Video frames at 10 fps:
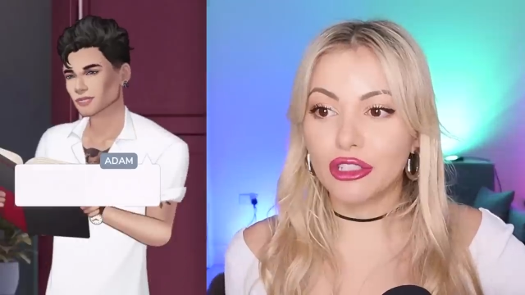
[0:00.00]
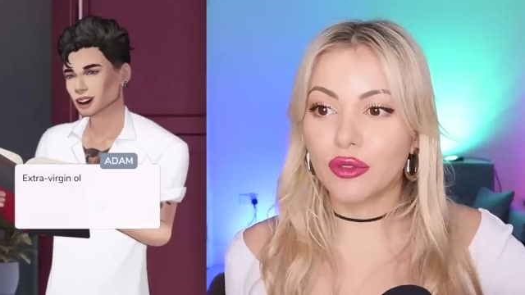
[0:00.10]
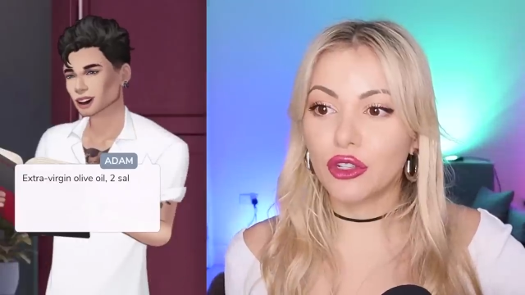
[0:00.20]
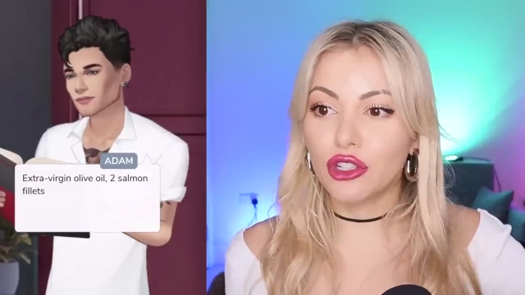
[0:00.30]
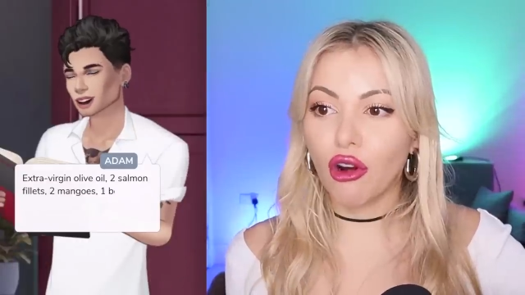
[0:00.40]

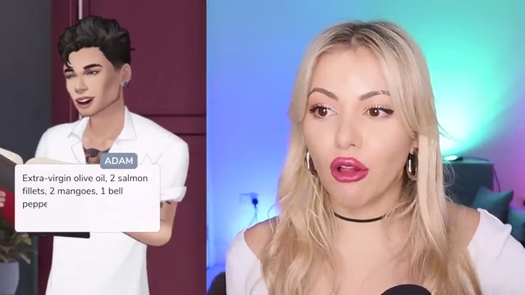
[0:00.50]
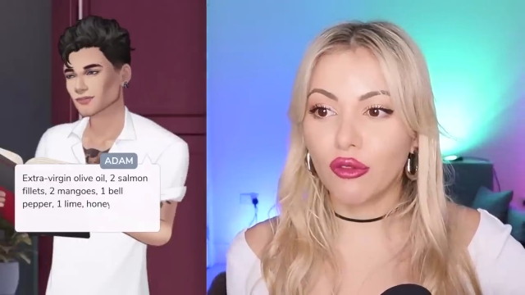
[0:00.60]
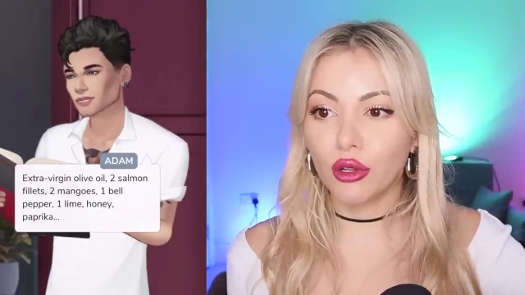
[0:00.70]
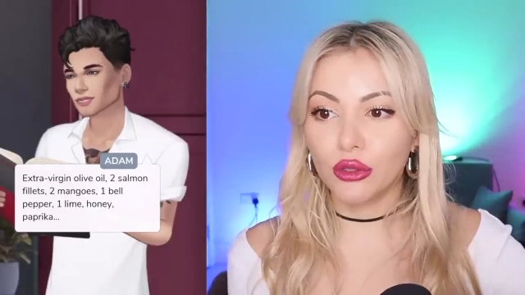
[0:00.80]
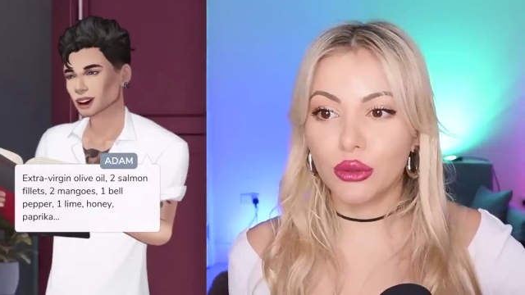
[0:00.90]
Speaker 1: Extra virgin
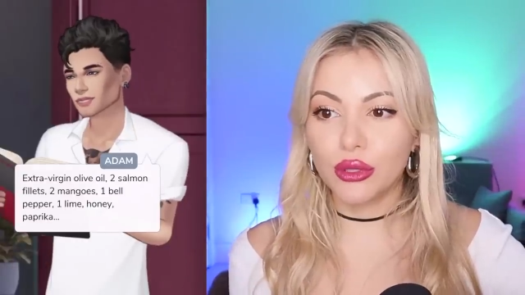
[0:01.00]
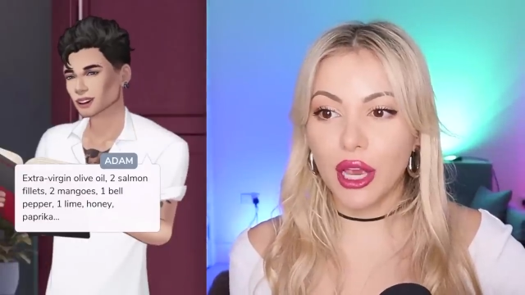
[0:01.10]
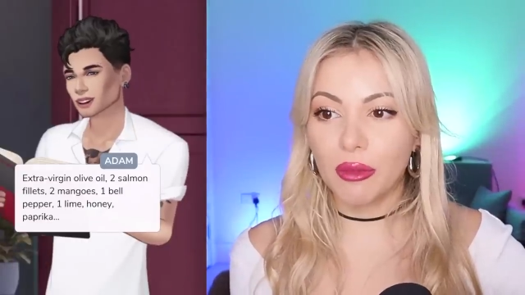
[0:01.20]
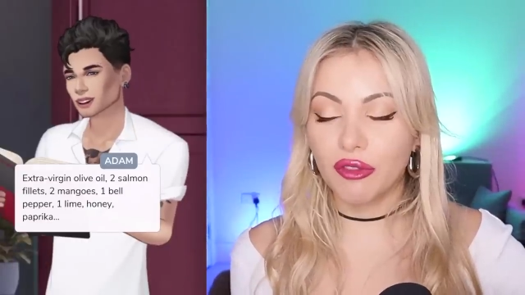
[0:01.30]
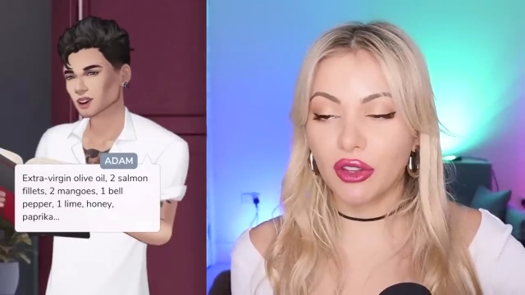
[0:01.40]
olive oil, two
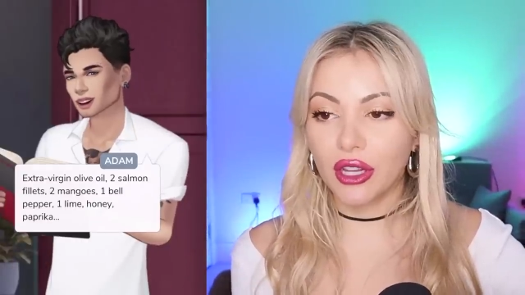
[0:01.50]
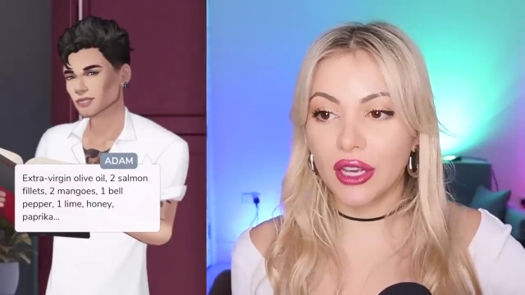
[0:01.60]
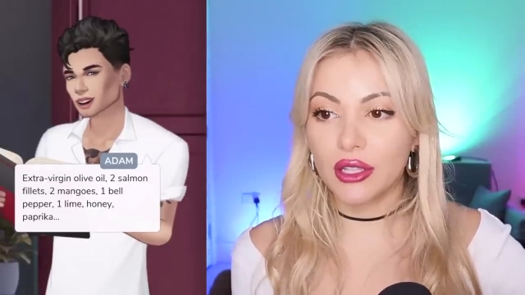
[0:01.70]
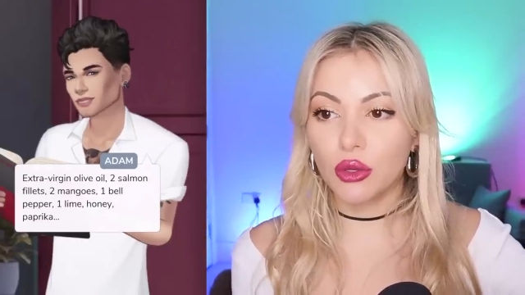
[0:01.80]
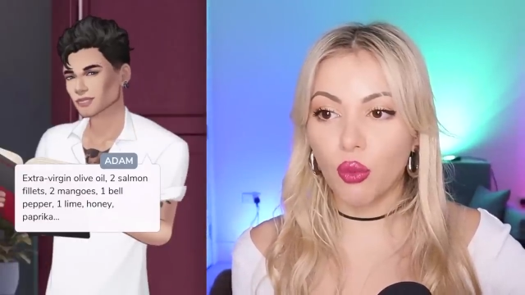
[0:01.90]
salmon
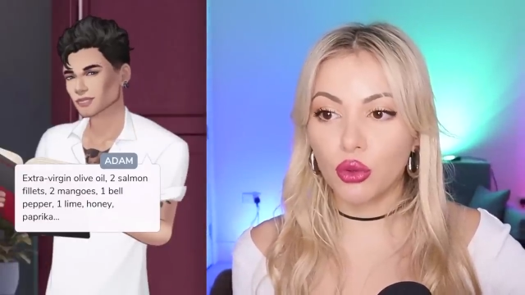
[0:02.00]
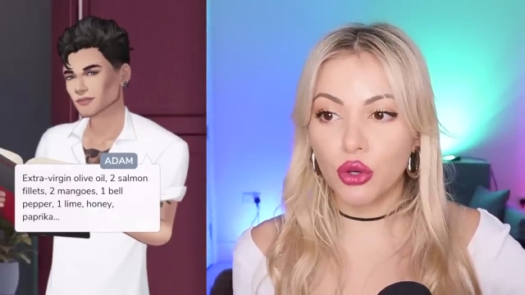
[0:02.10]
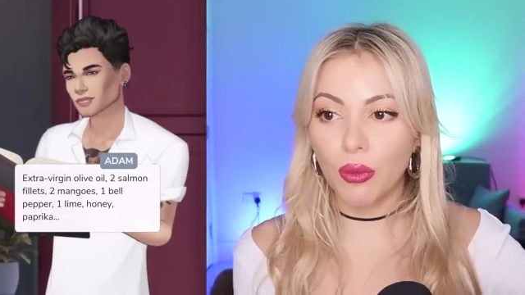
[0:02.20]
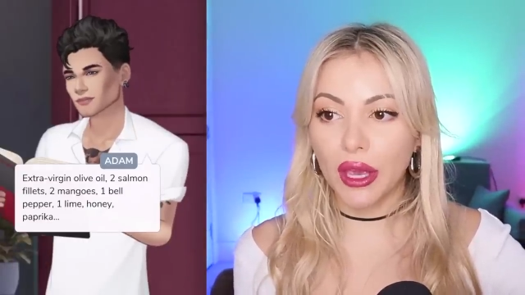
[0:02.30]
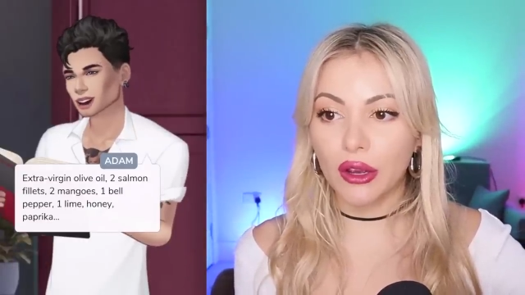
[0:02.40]
fillets,
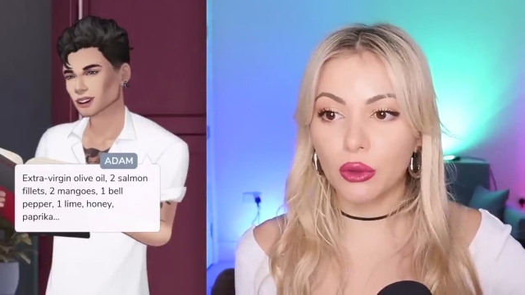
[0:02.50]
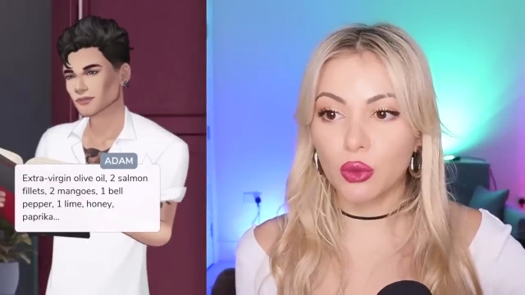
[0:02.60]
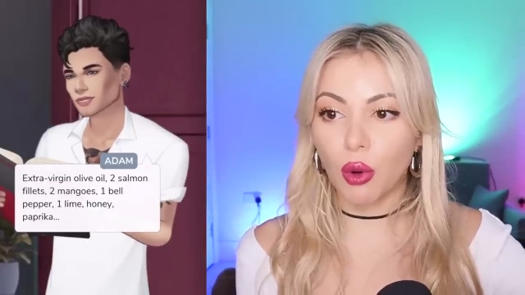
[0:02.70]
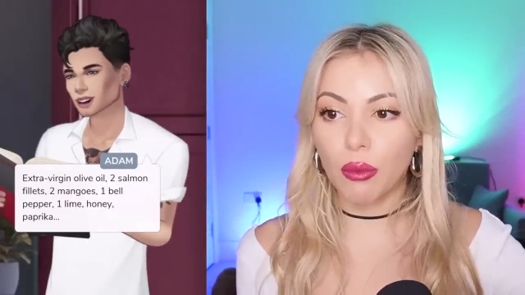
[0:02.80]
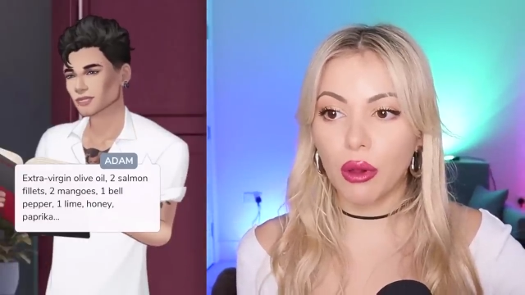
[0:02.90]
two
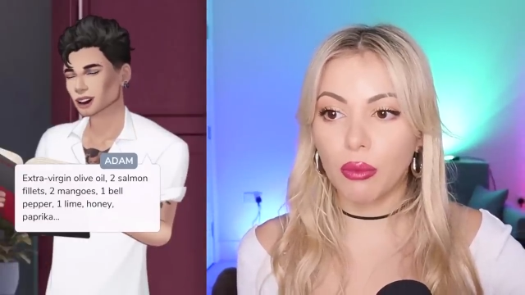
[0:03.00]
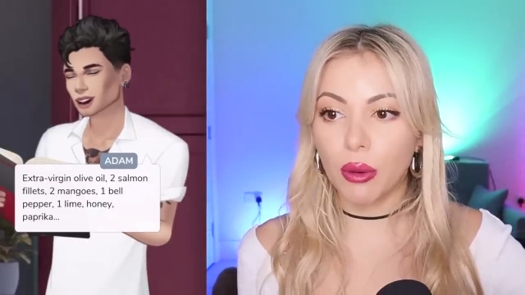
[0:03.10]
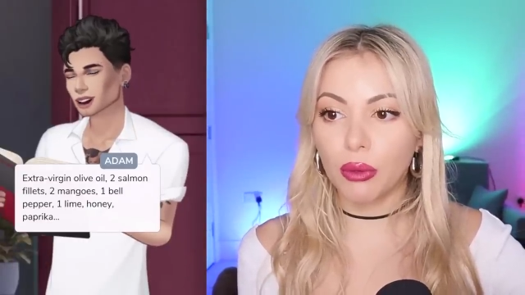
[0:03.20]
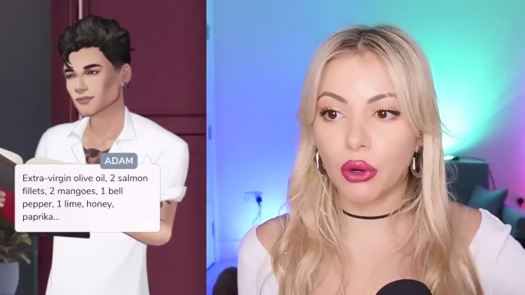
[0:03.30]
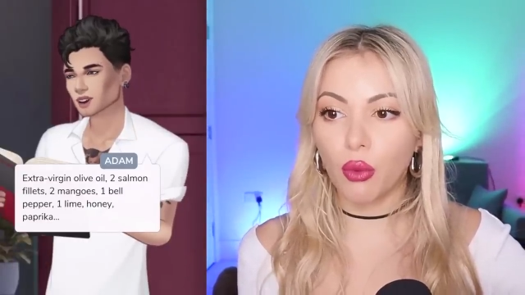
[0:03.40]
mangoes, one bell
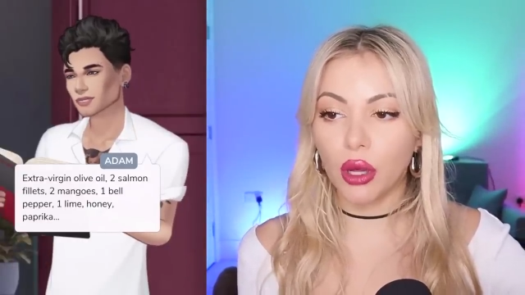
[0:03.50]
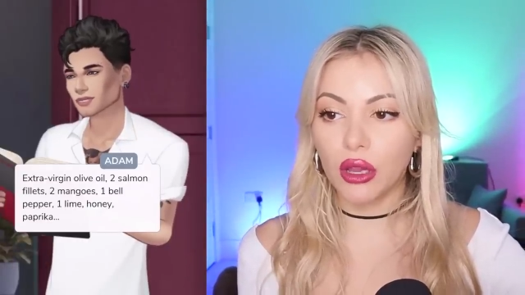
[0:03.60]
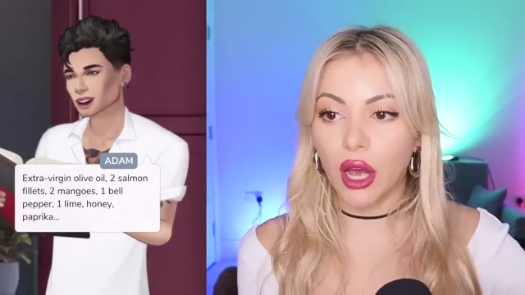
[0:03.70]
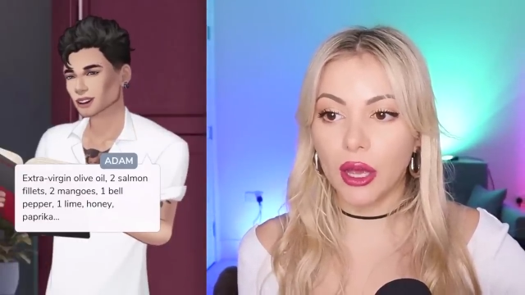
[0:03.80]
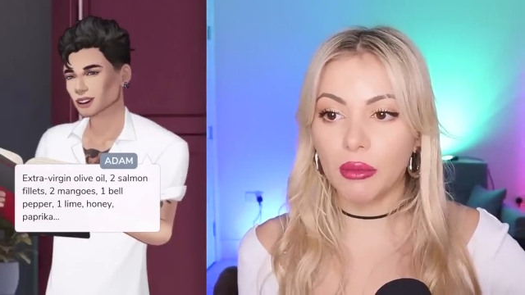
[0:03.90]
pepper,
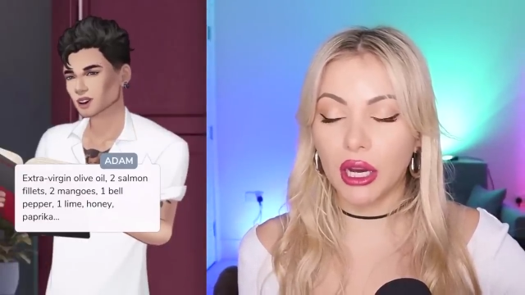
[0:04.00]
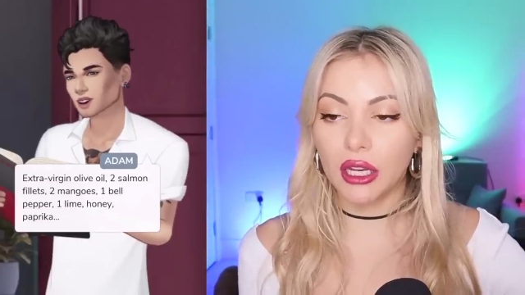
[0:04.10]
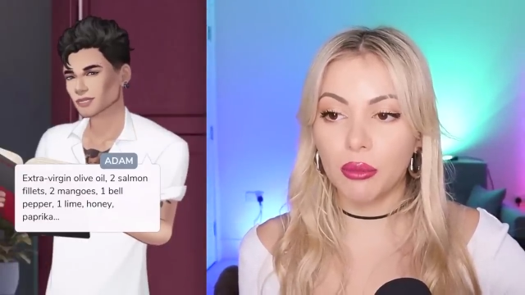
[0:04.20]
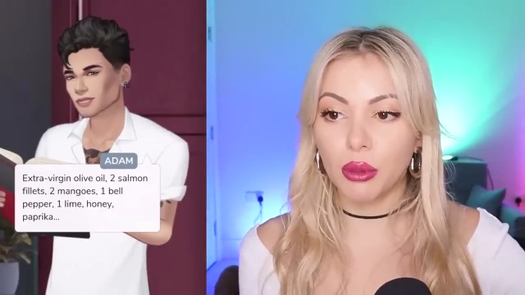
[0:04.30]
one lime, honey,